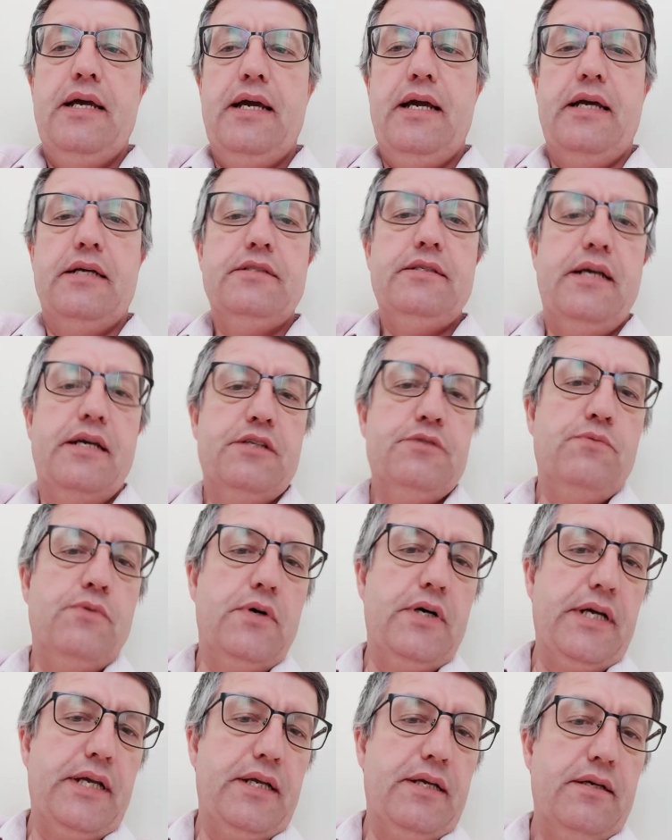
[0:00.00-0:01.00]

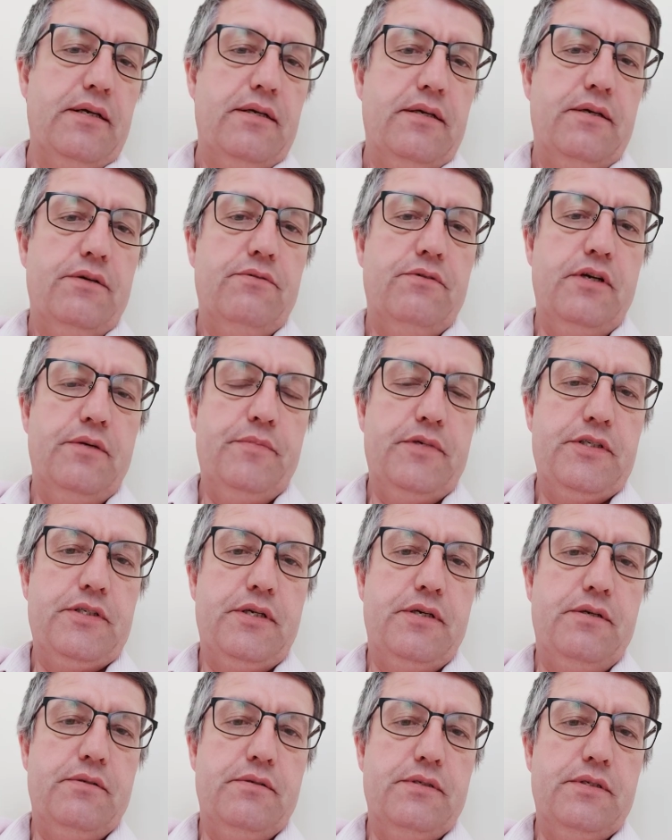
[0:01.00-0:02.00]
XXY
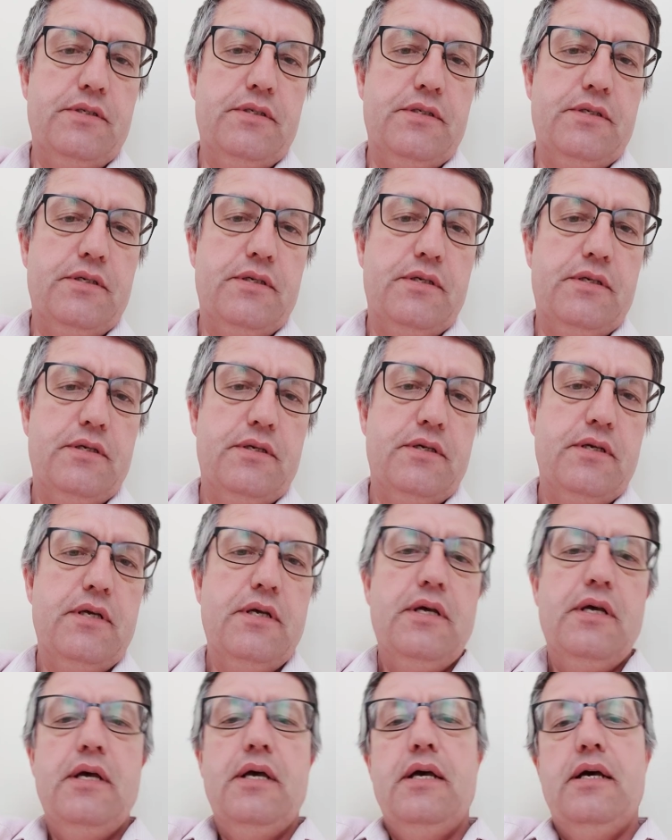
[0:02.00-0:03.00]
chromosomes,
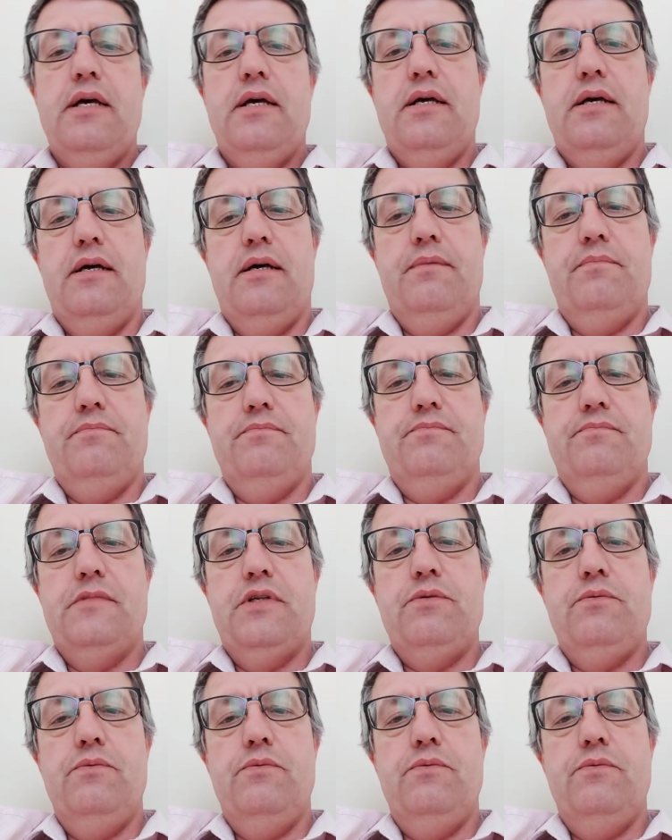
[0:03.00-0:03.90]
or